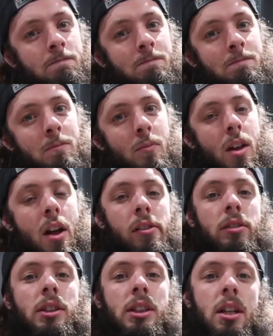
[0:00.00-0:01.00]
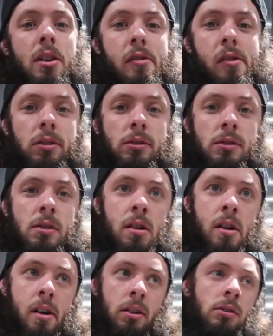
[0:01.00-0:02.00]
Is there something you're looking for in
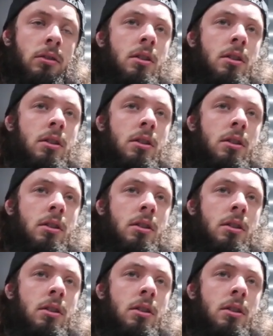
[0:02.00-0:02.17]
particular?